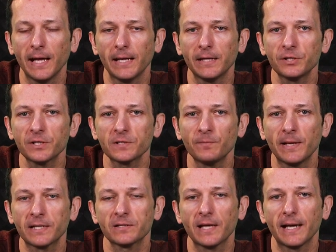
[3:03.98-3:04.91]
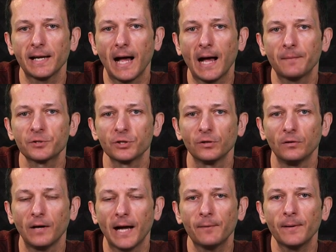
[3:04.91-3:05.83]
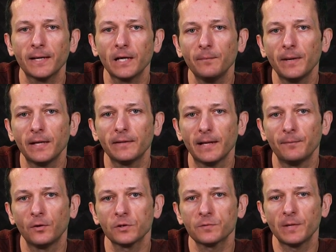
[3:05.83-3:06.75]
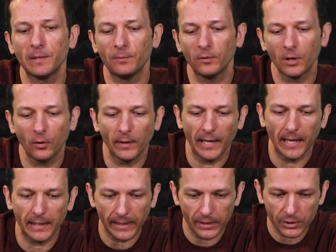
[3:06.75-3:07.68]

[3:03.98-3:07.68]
And it just makes that optional. I recommend that most people go ahead